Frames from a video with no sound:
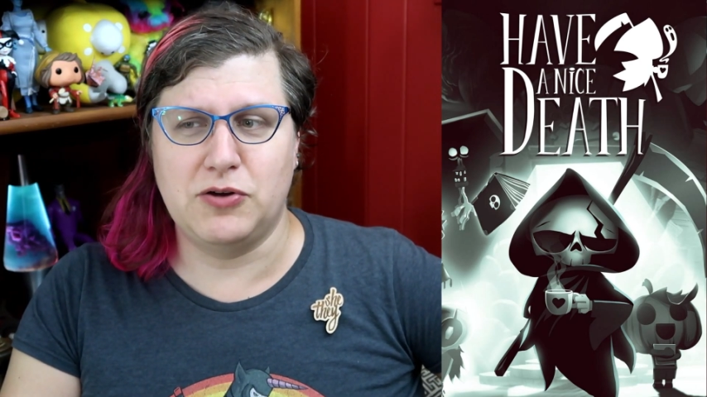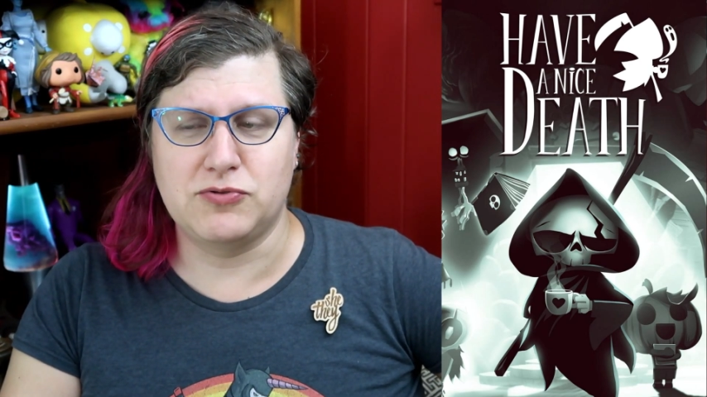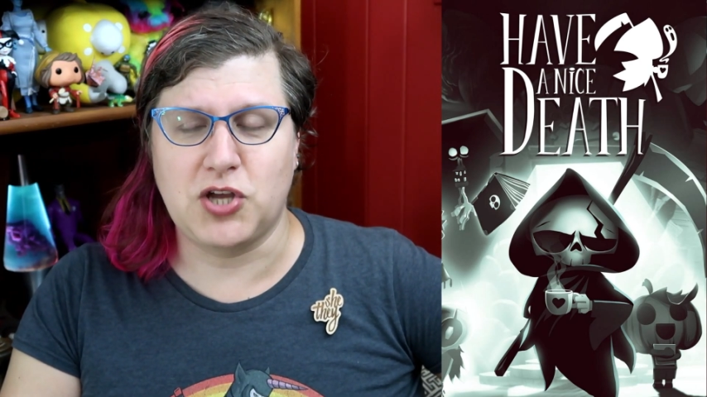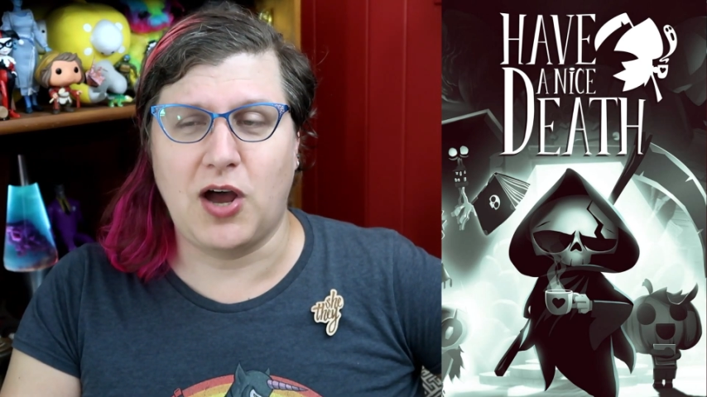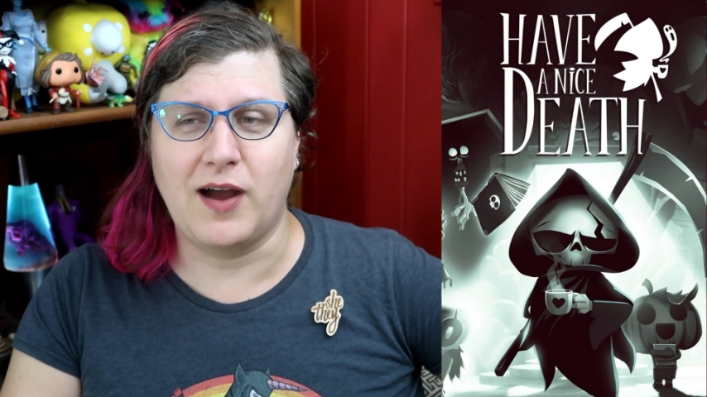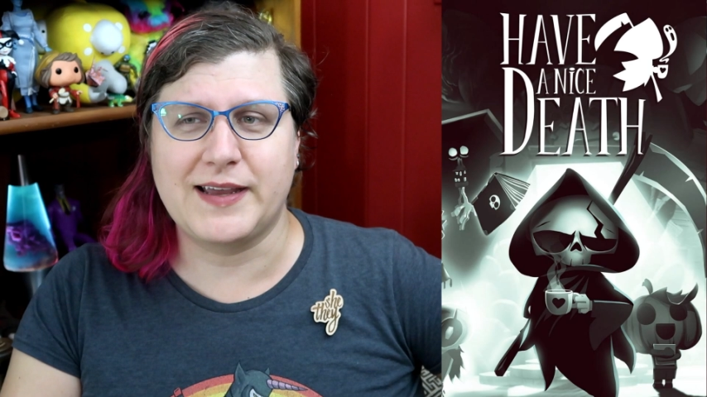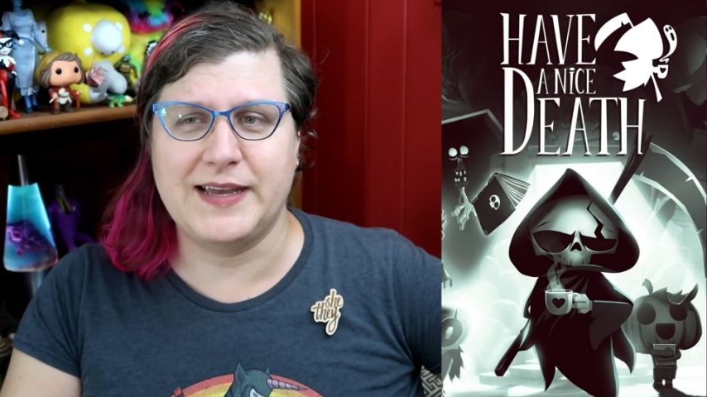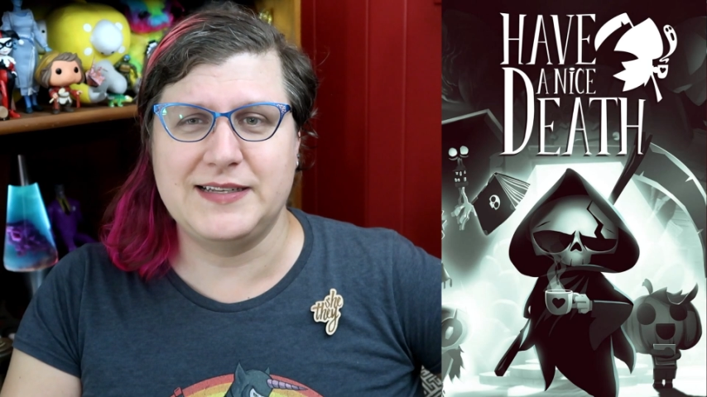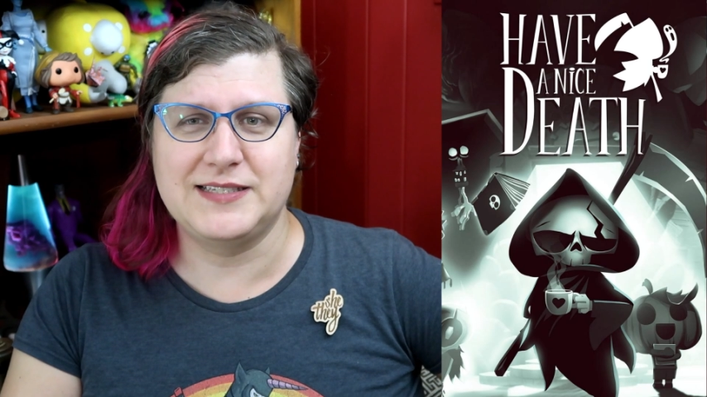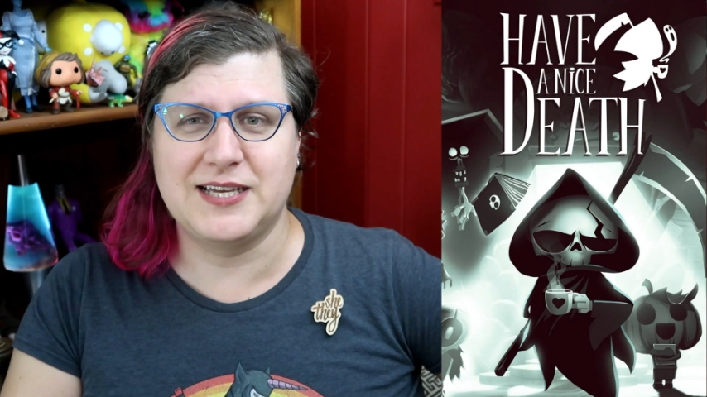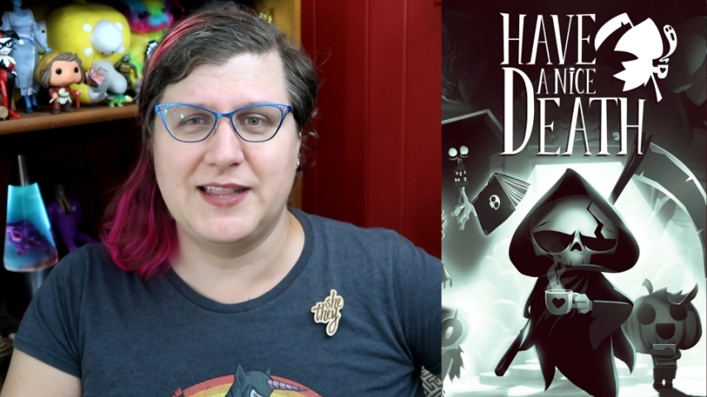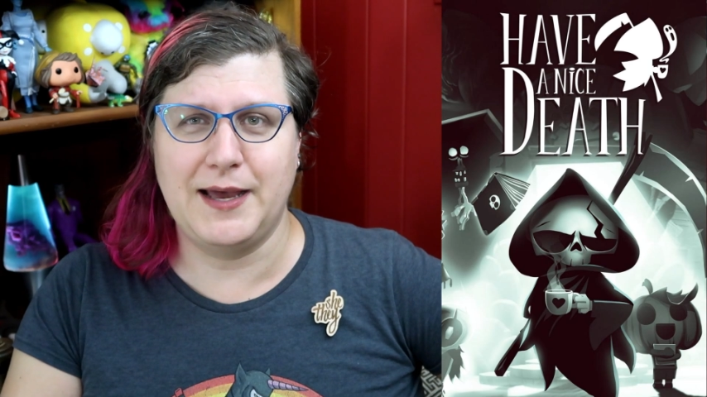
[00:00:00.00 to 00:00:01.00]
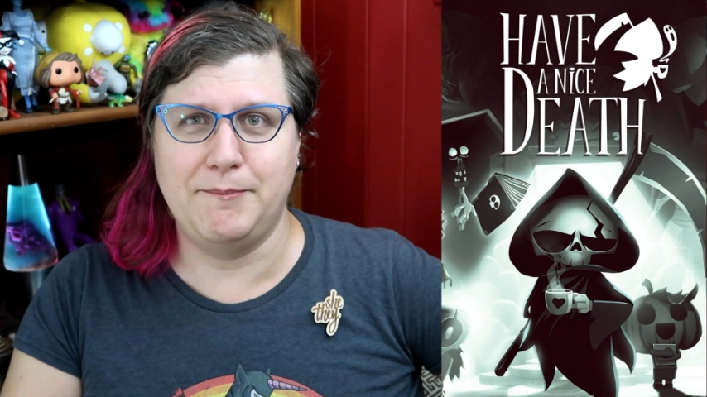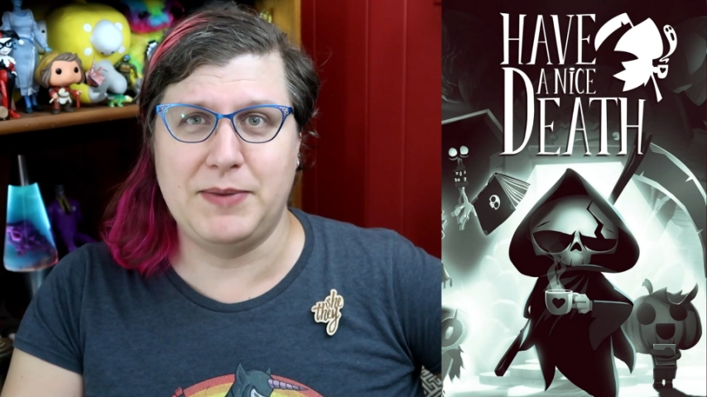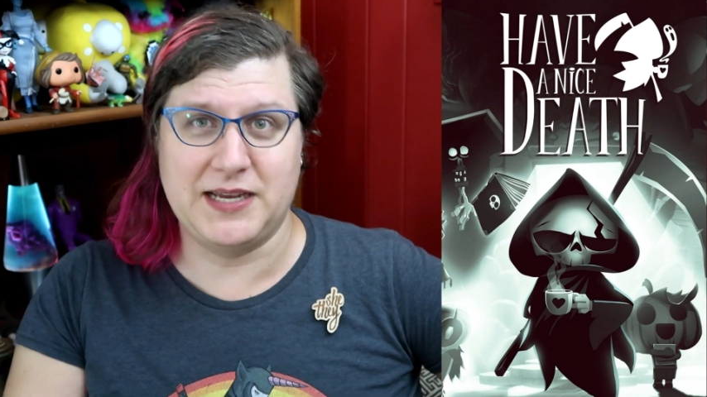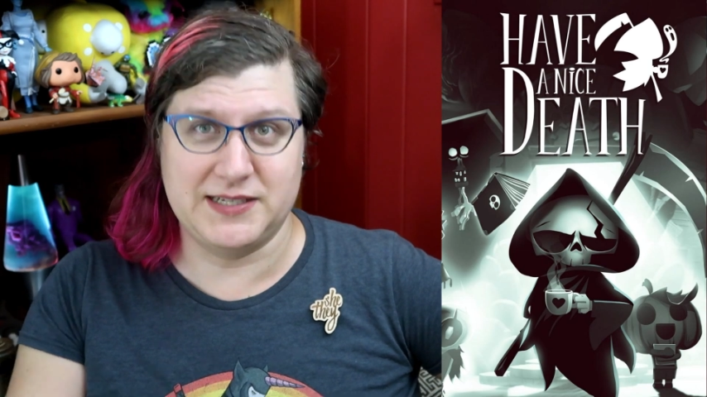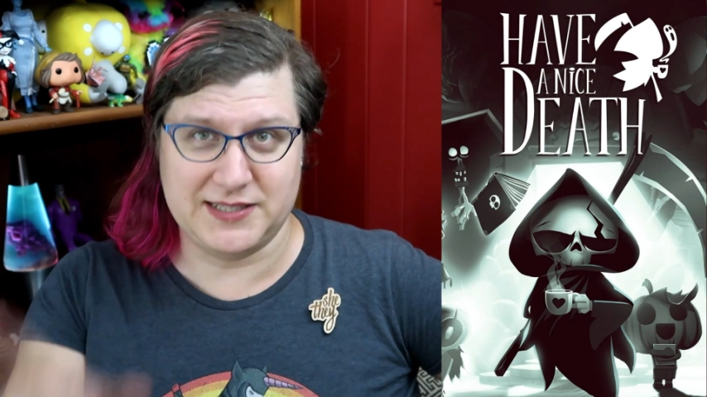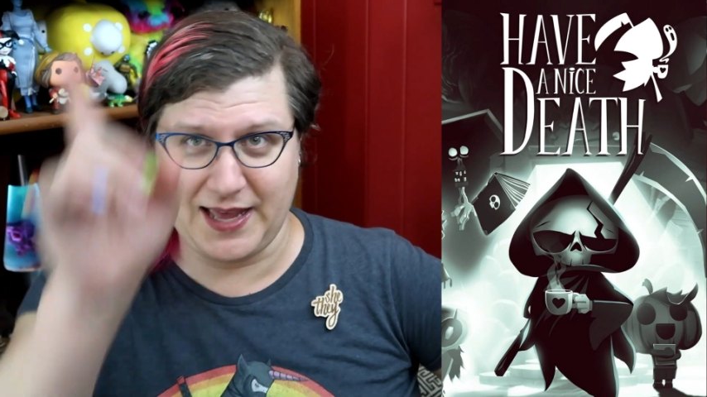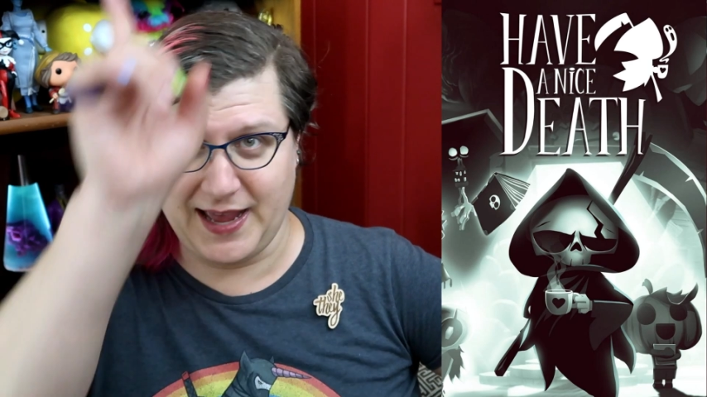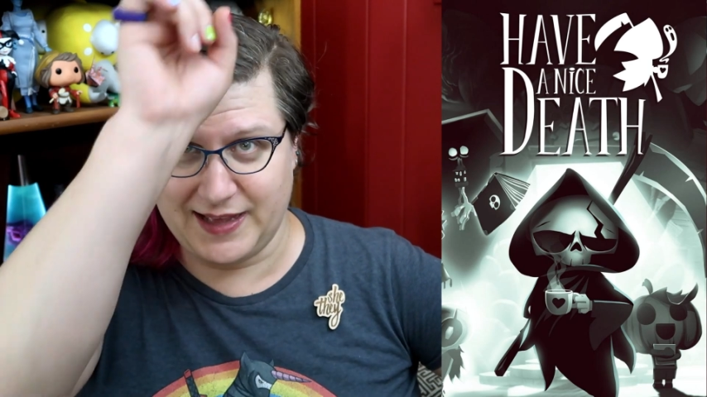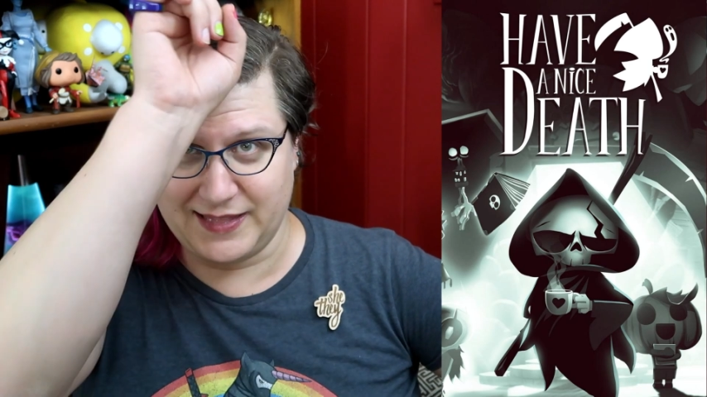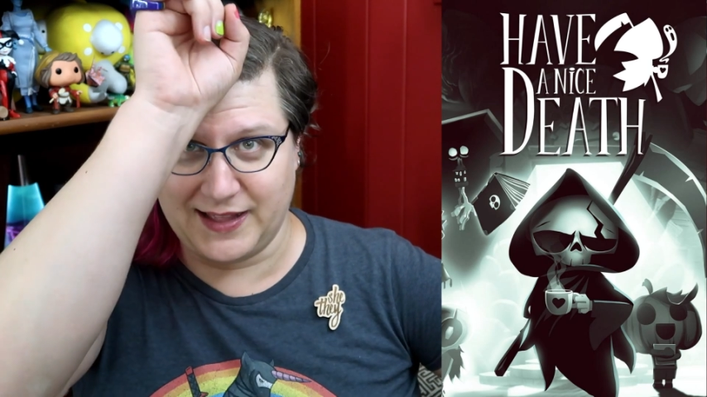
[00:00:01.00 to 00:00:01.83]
talking to them because they had